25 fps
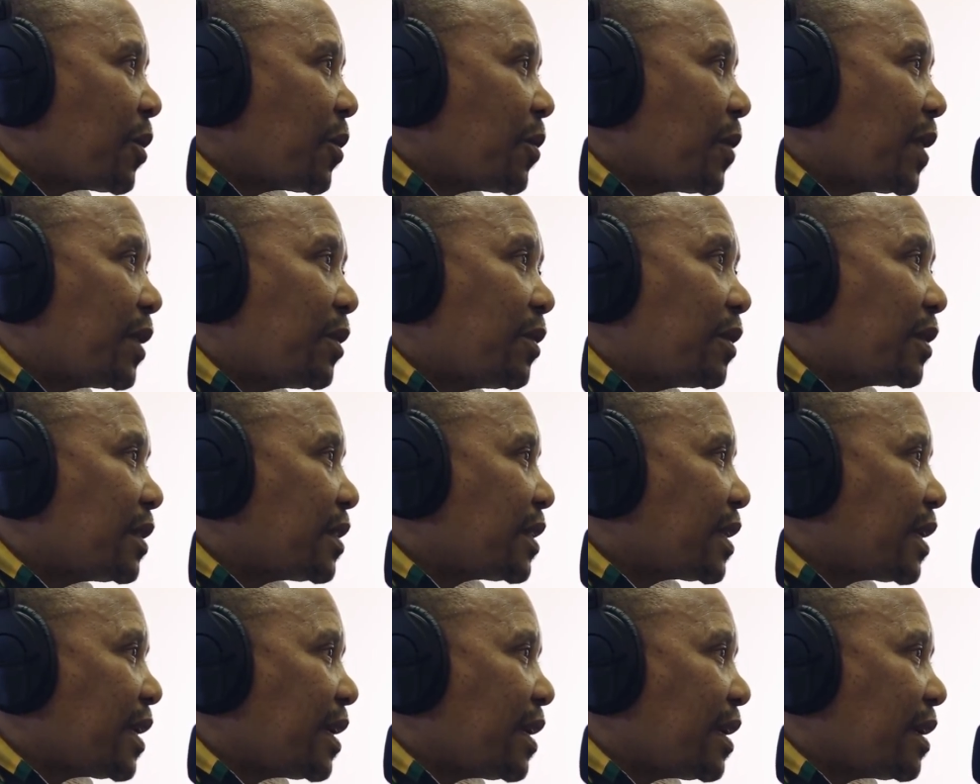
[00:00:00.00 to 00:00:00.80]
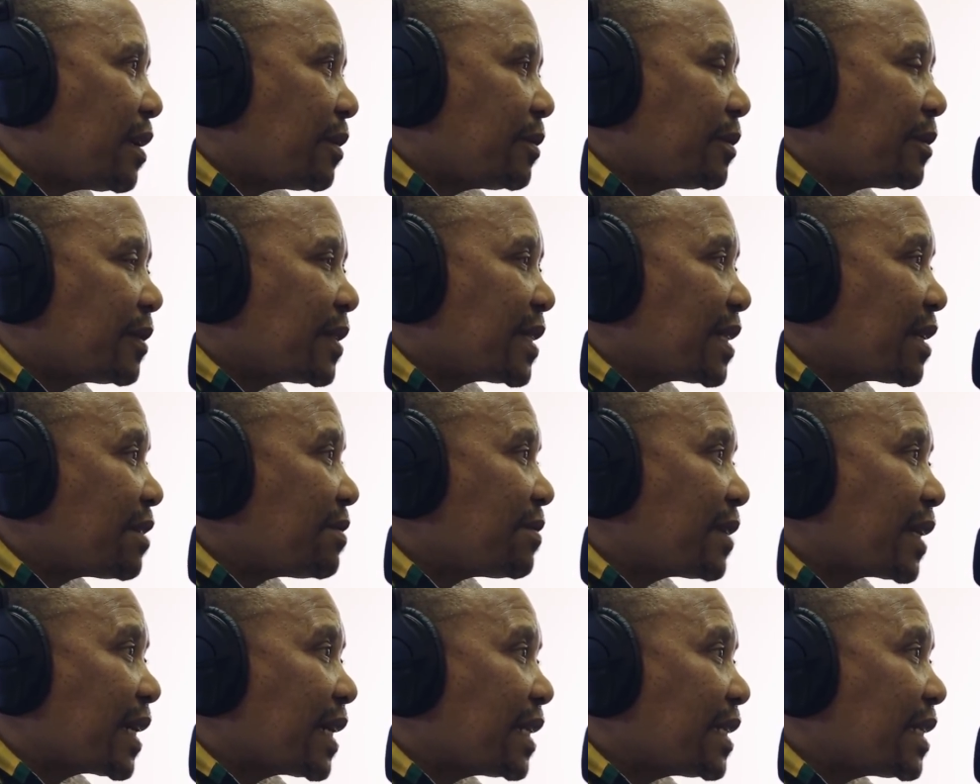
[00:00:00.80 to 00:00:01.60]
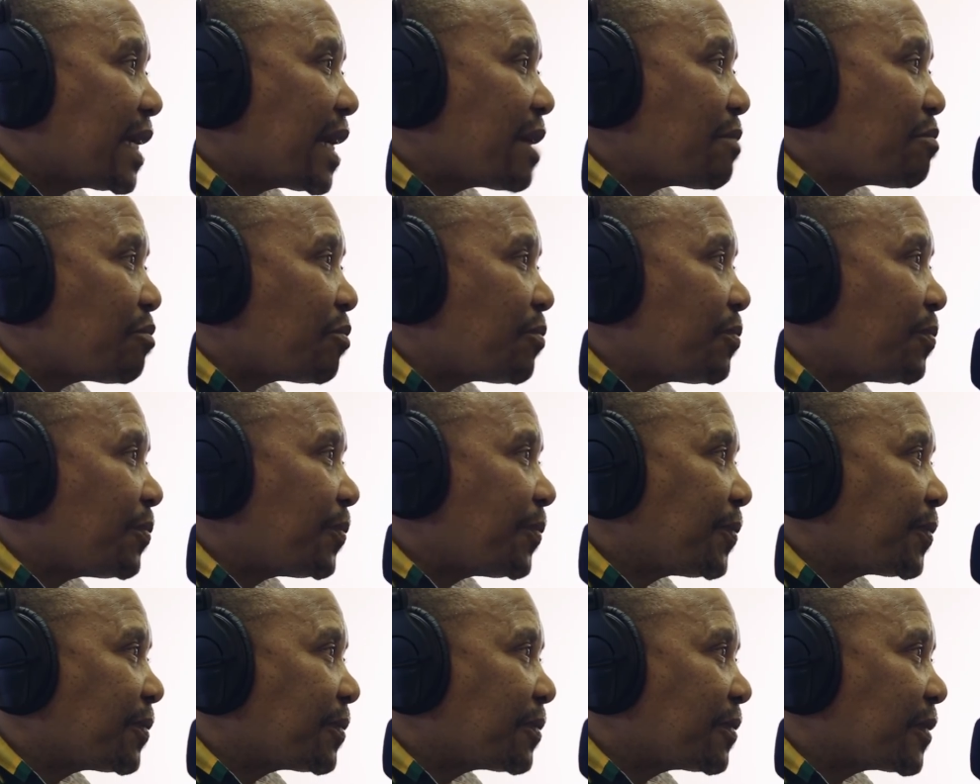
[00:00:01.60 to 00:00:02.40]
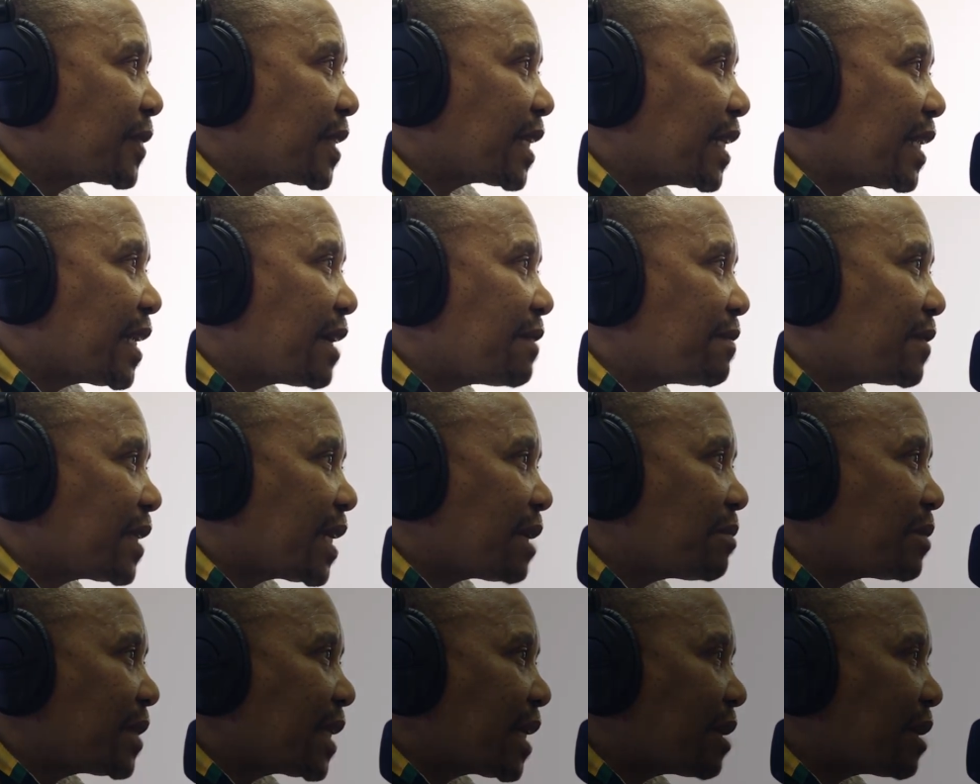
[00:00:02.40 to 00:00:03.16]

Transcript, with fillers: We are not uh, serving a term, it's a lifetime